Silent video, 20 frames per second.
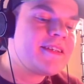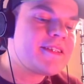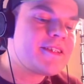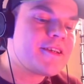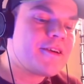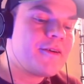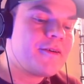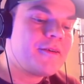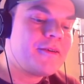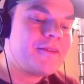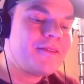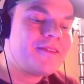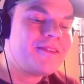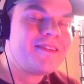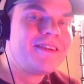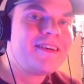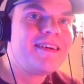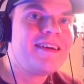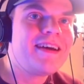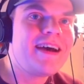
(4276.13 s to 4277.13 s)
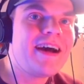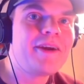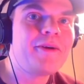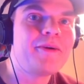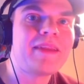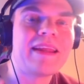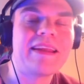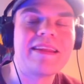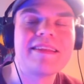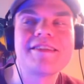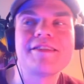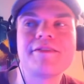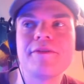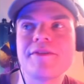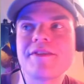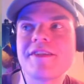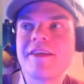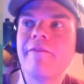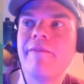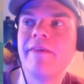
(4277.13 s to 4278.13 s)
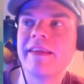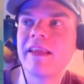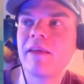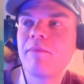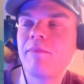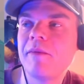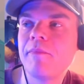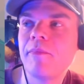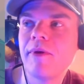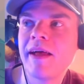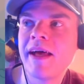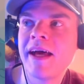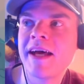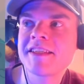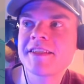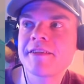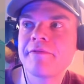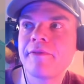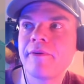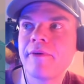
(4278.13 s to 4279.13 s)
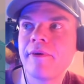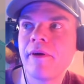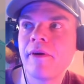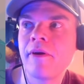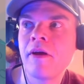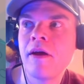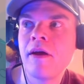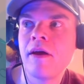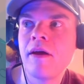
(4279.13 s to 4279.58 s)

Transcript: So I know that it's not something that people ask for,